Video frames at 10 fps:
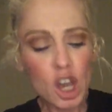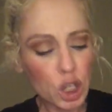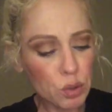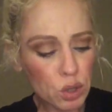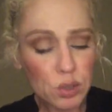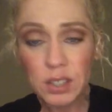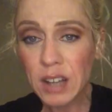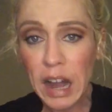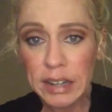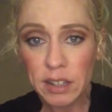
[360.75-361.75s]
You use a
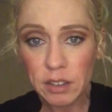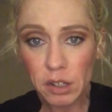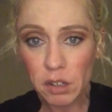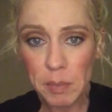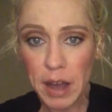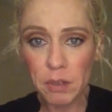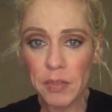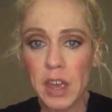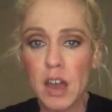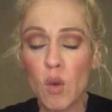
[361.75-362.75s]
tiny little amount.
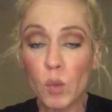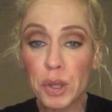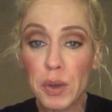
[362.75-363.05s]
When